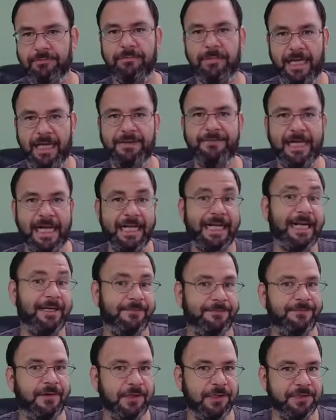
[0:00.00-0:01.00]
I kind
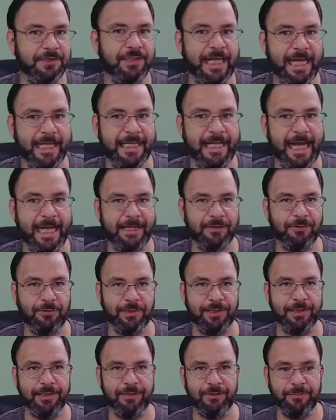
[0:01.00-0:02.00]
of fall into that
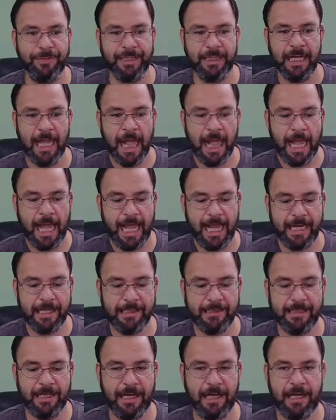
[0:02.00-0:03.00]
category a little bit.
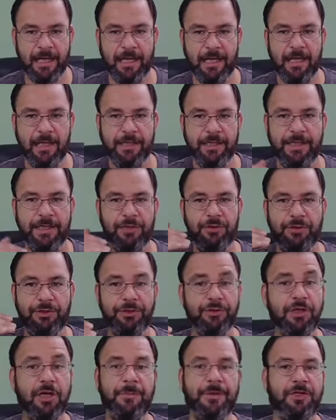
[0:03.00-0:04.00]
And, you know,
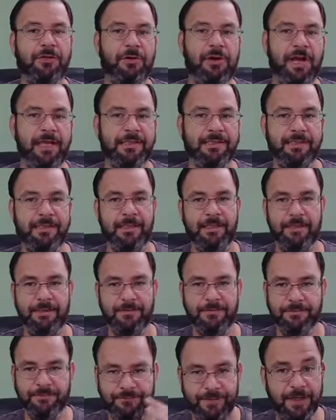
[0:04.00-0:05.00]
you come across
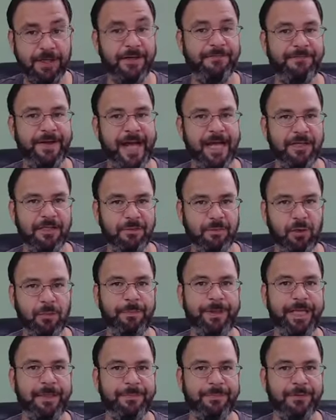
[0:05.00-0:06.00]
very valuable
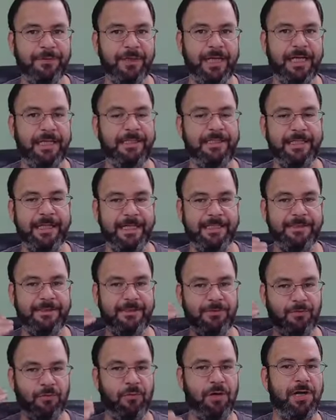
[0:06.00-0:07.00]
people and it
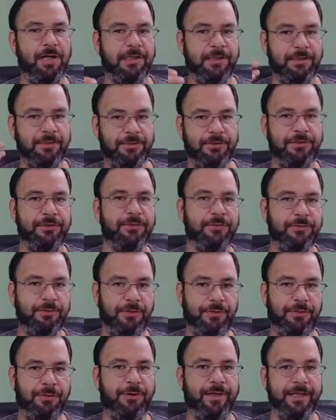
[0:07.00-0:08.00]
takes 1,
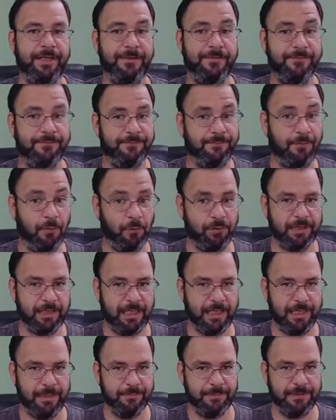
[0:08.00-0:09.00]
2, 3, 4
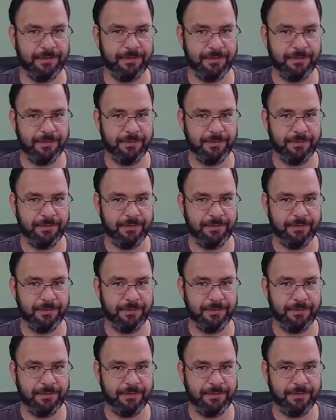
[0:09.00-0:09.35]
times,